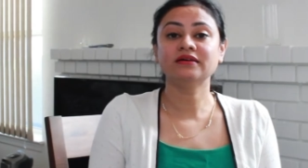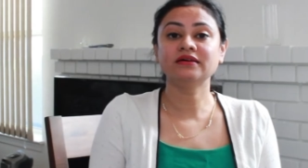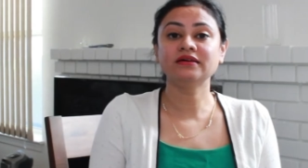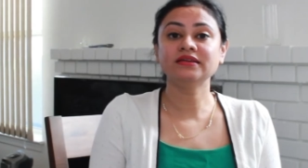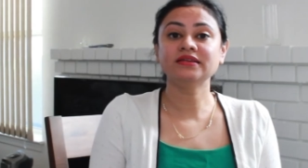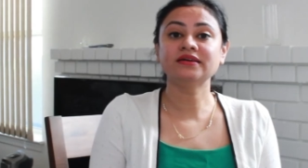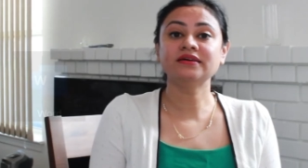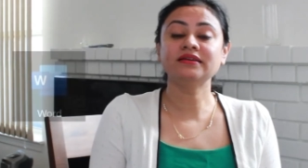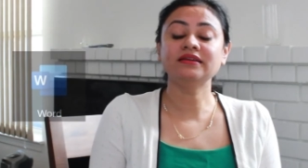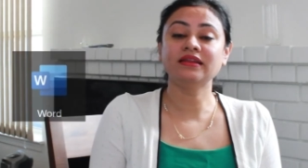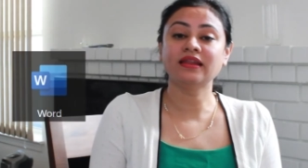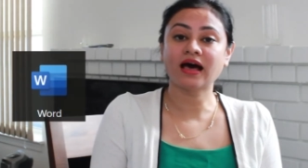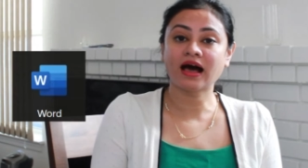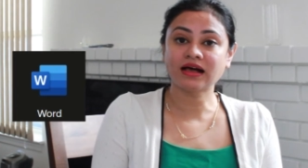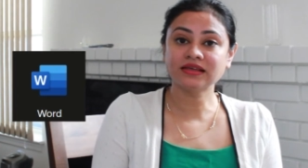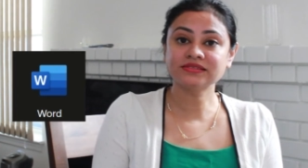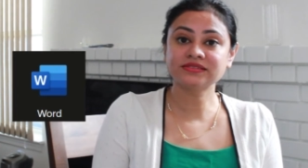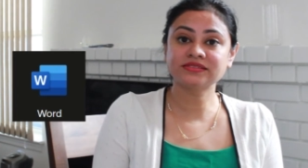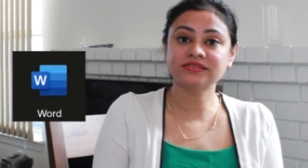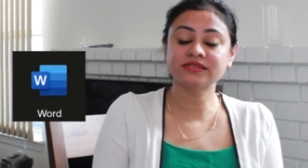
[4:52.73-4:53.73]
Earlier
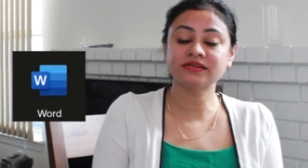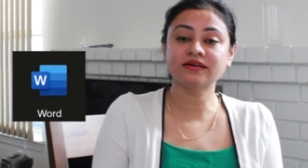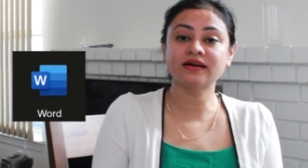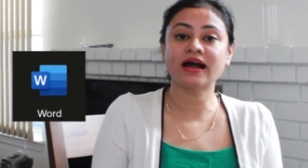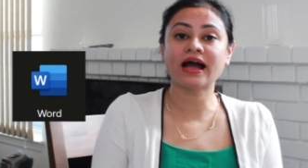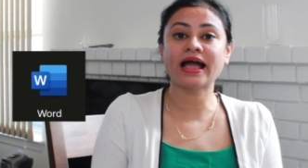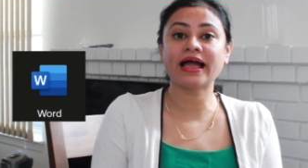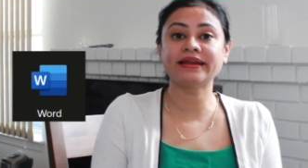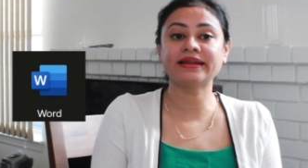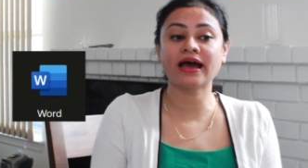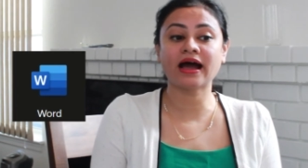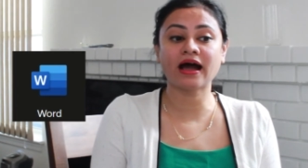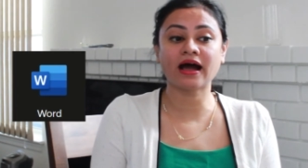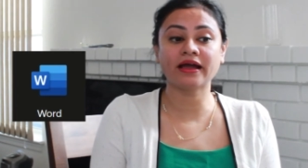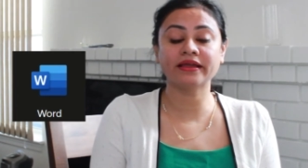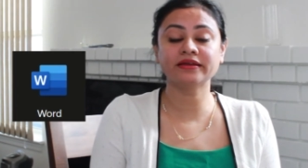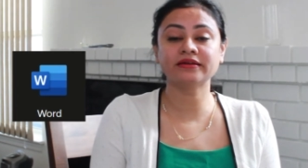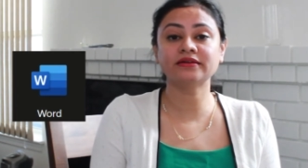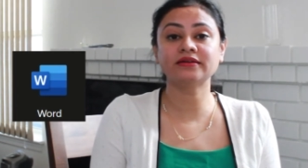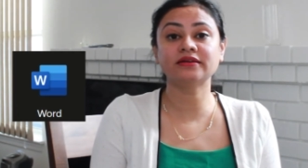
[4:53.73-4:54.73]
last year, I had
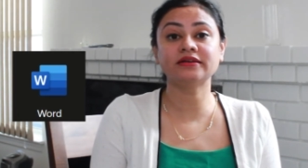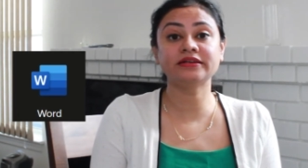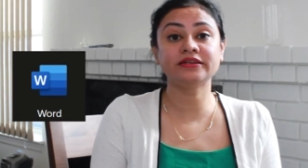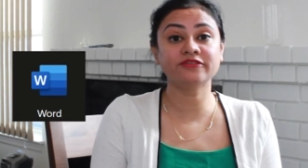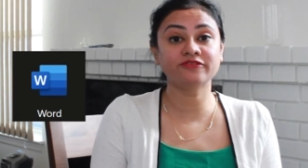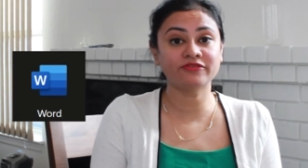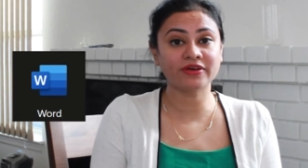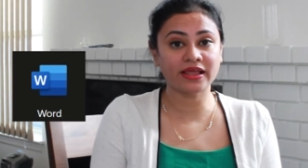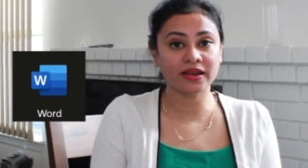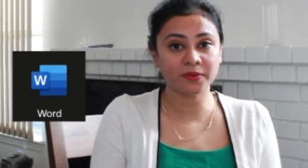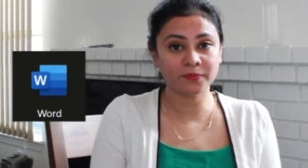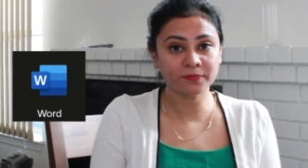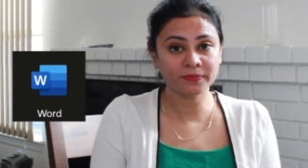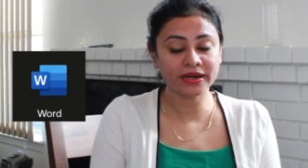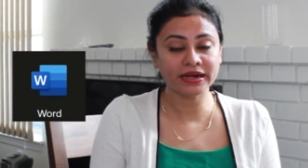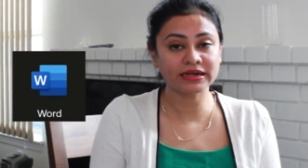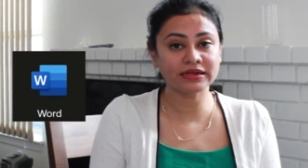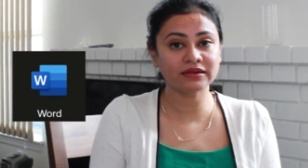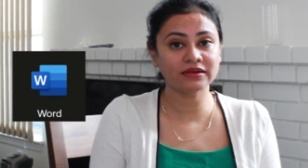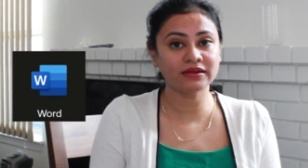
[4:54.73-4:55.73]
hired a
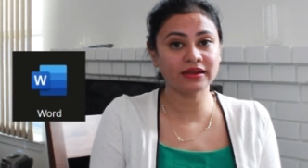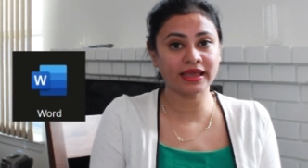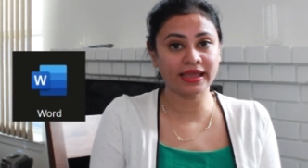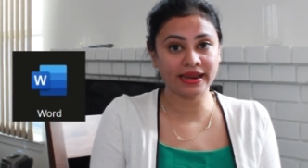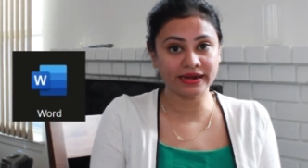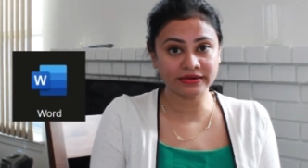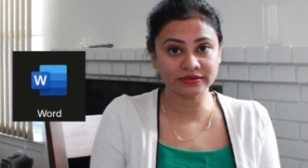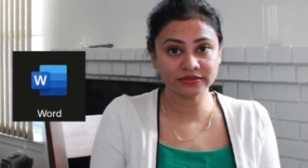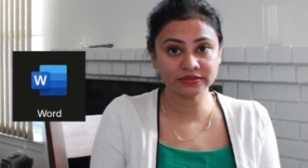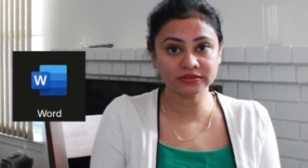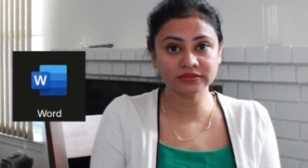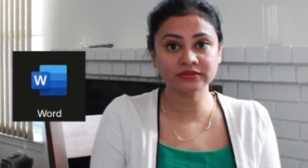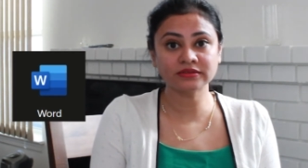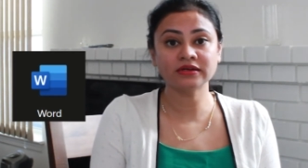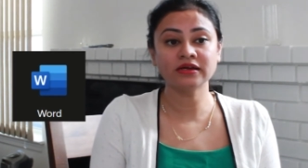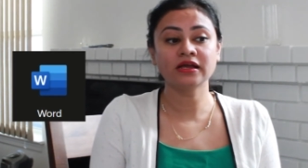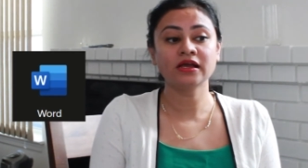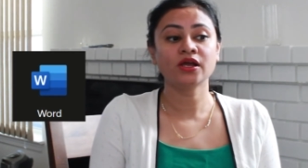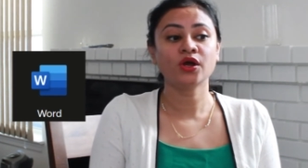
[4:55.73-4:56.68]
developmental editor